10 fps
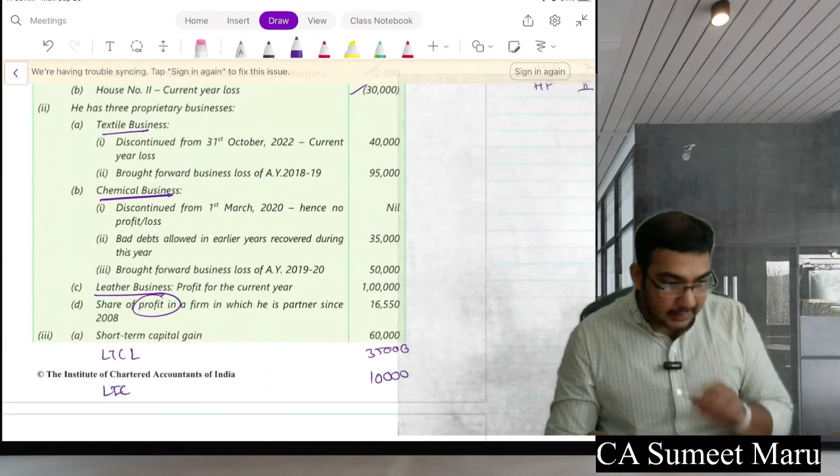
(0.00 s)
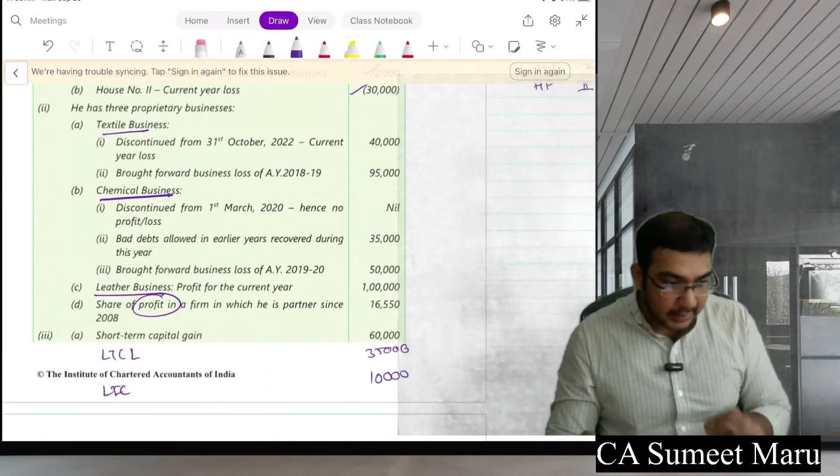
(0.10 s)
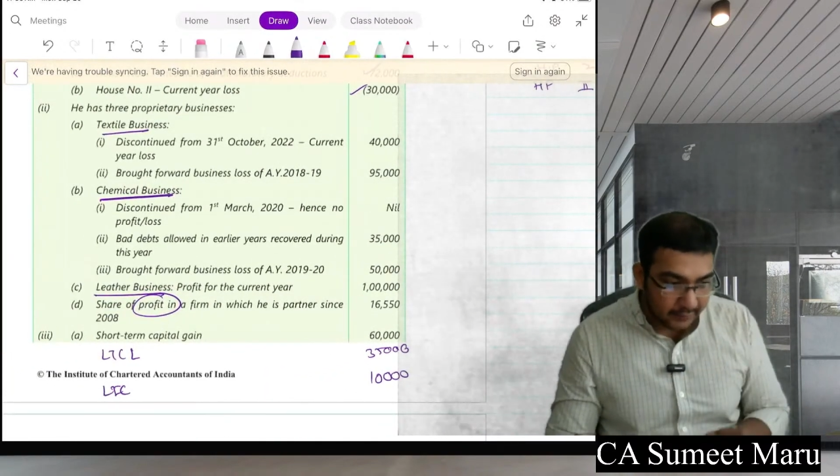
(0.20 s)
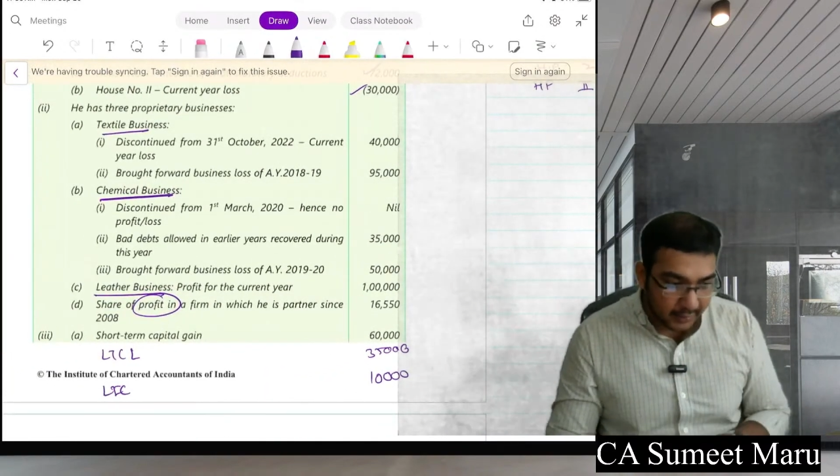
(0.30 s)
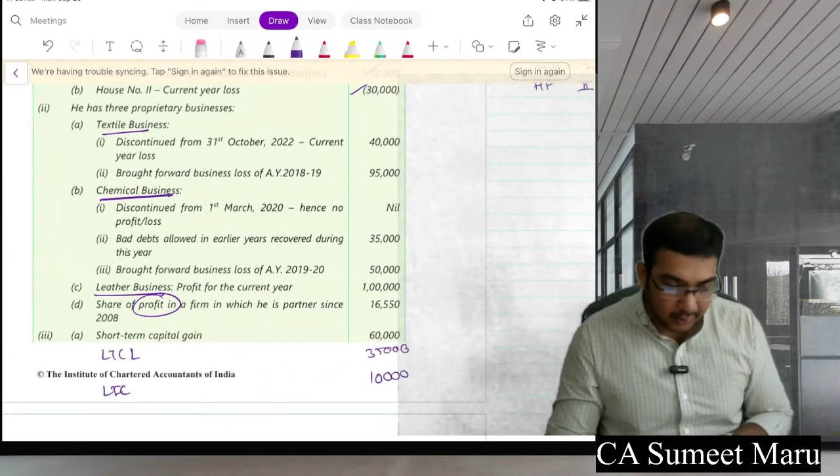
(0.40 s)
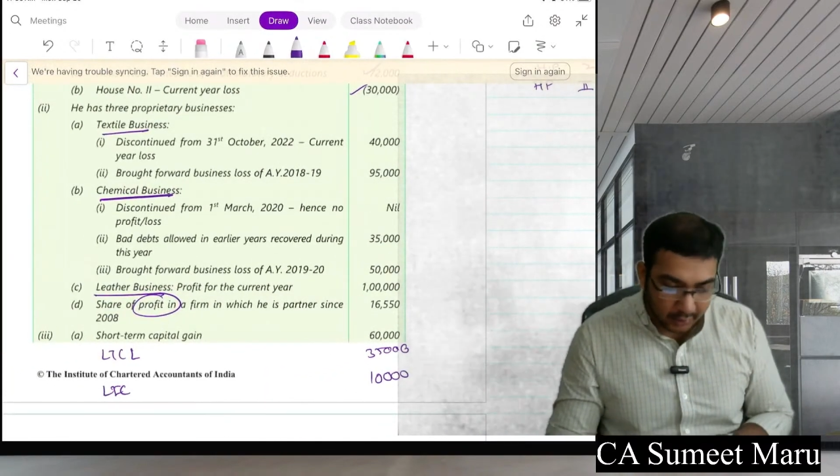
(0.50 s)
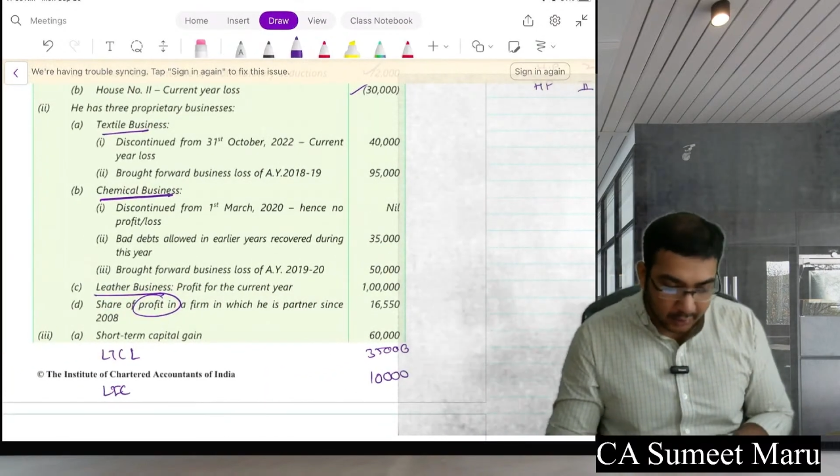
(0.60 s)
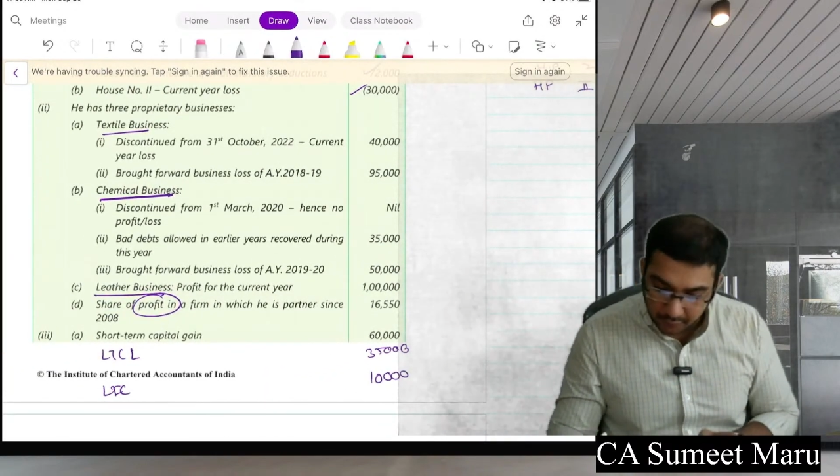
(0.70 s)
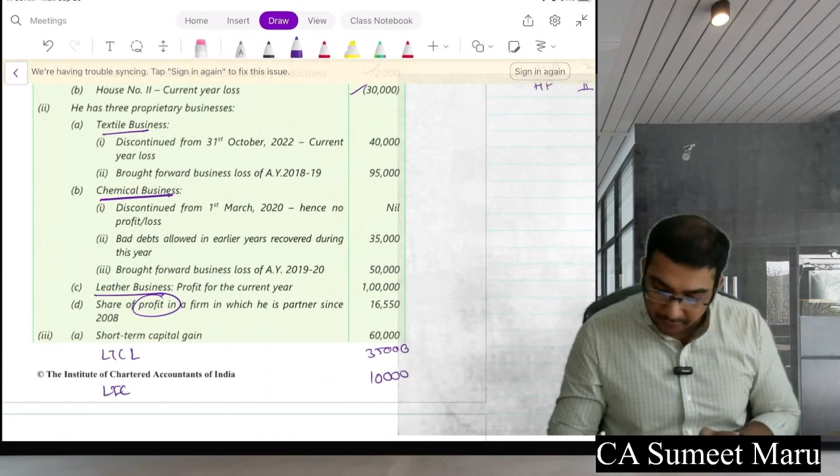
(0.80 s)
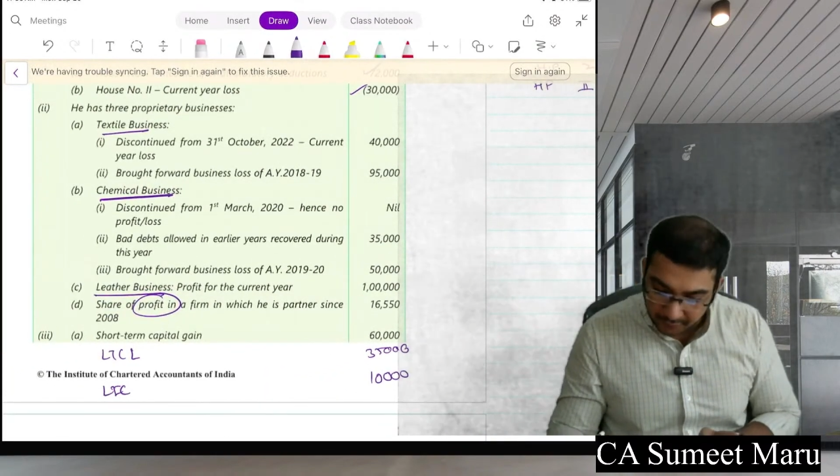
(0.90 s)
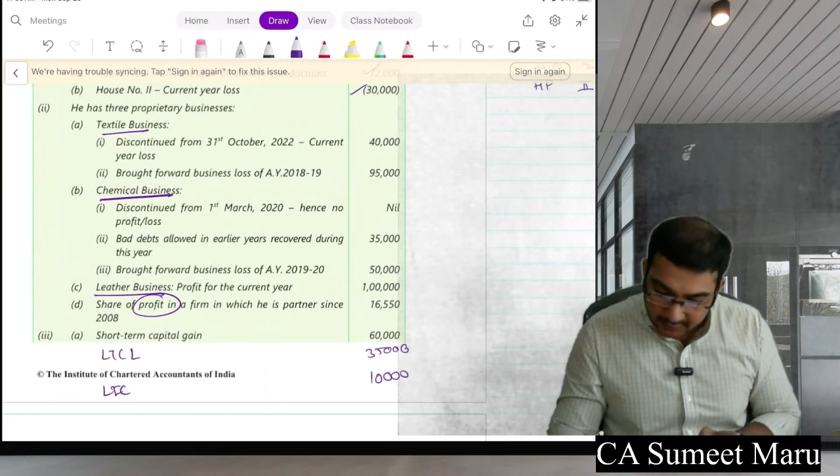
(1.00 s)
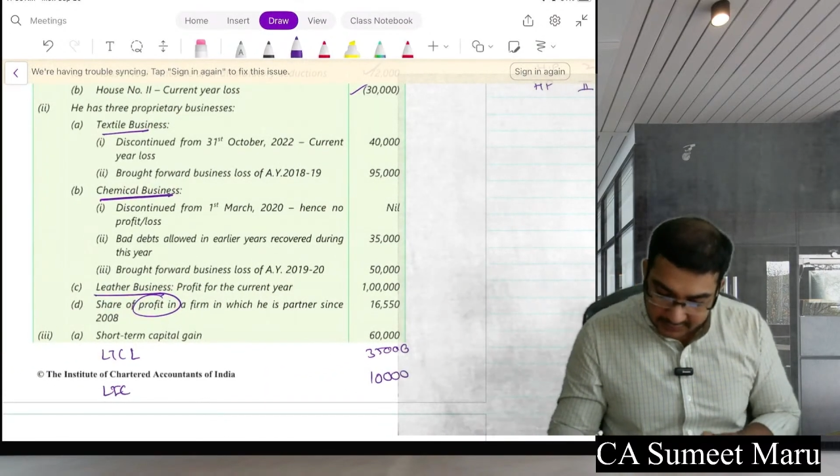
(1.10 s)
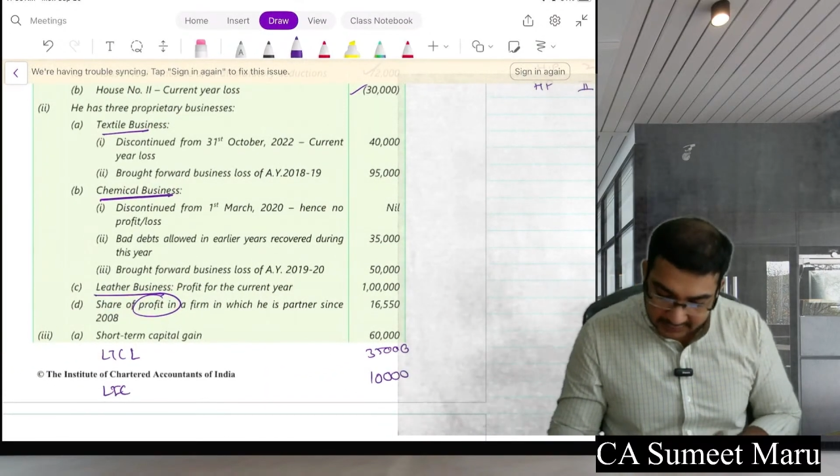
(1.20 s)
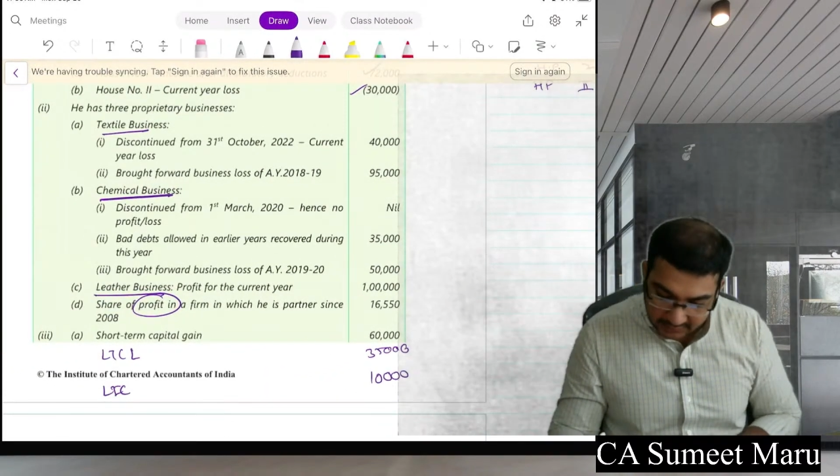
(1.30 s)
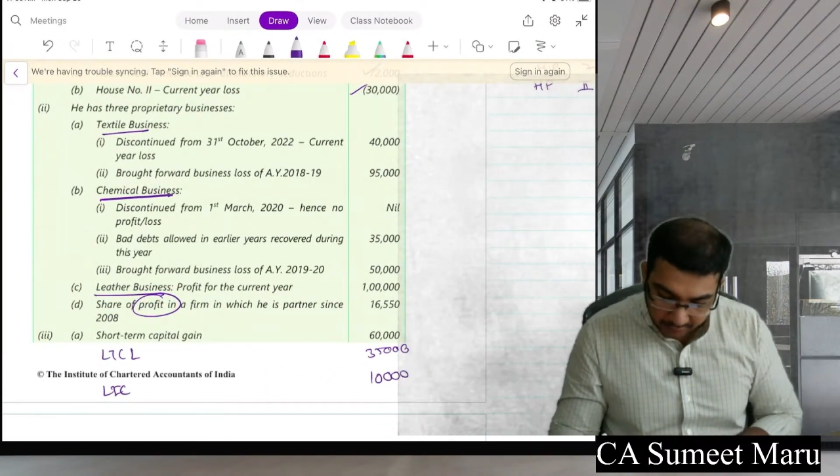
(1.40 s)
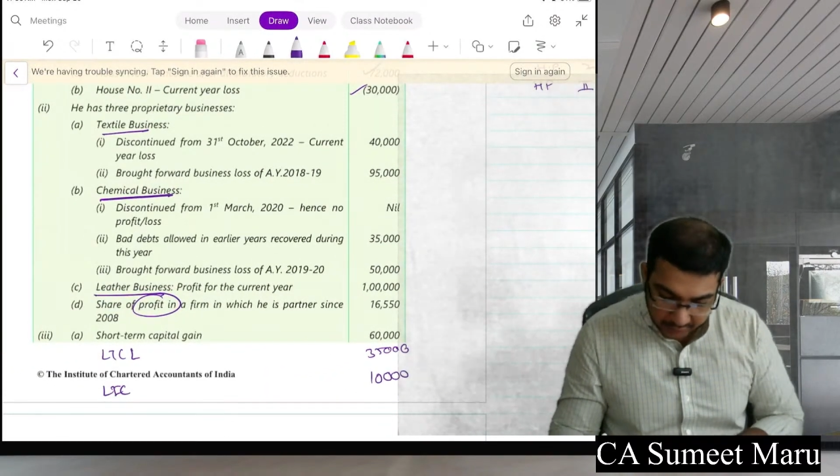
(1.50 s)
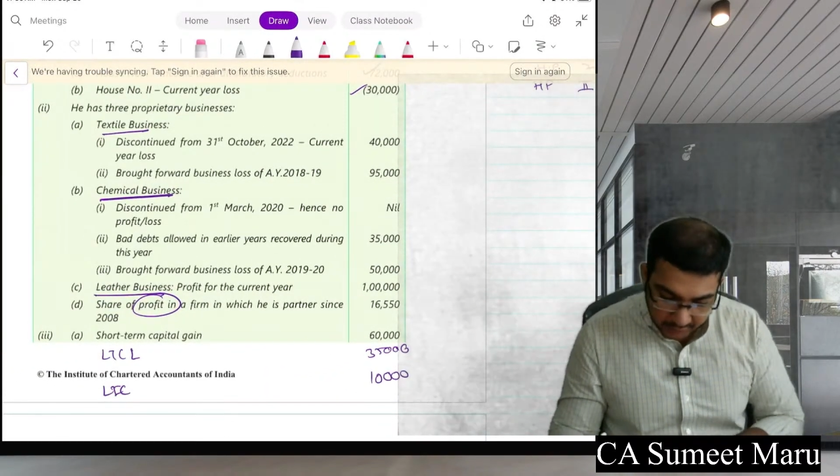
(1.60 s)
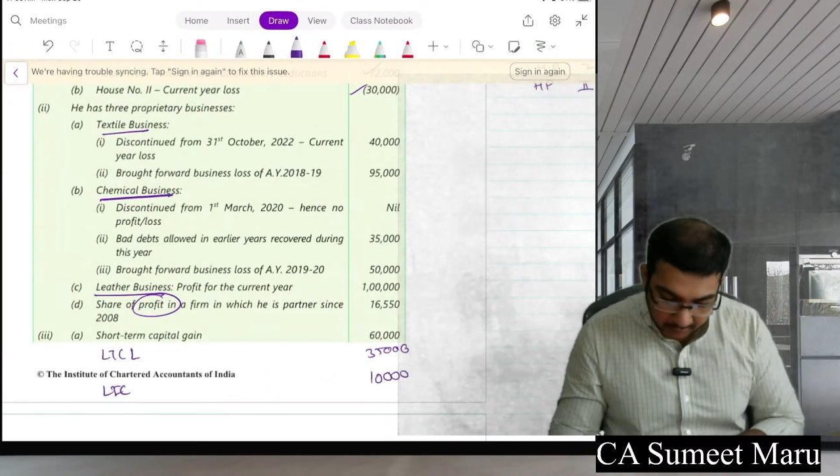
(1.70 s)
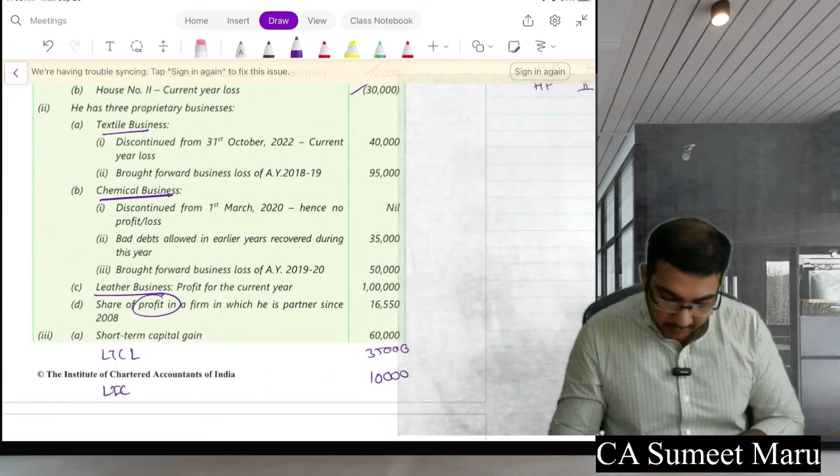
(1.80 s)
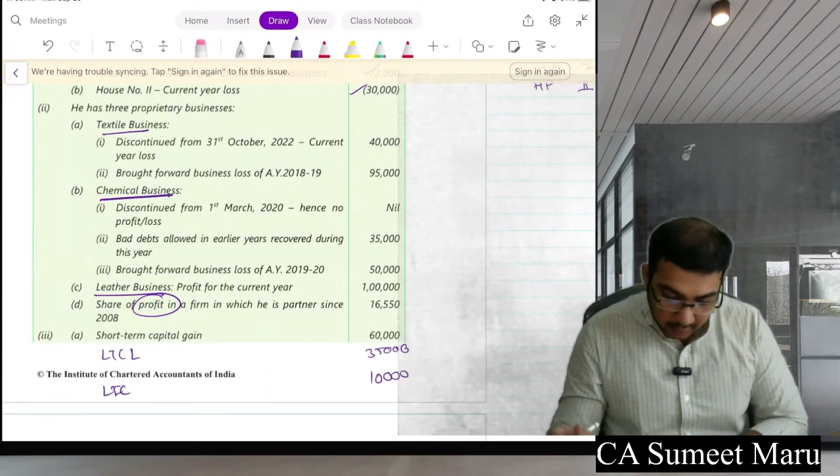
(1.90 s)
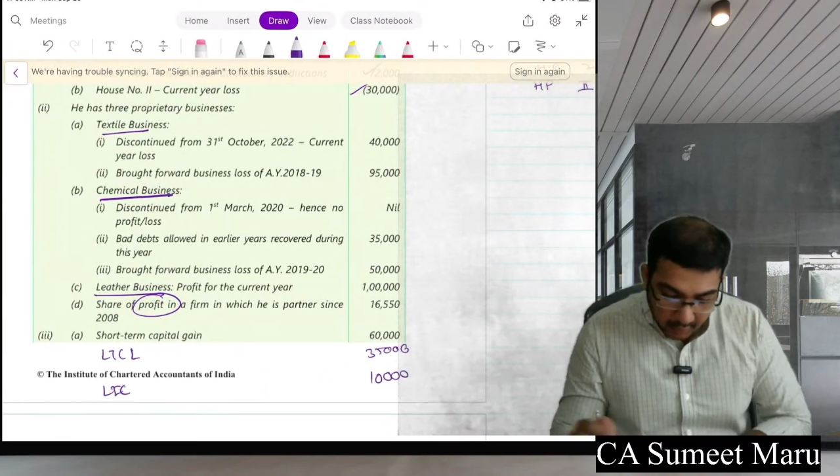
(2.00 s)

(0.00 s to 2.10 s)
even though further see now here,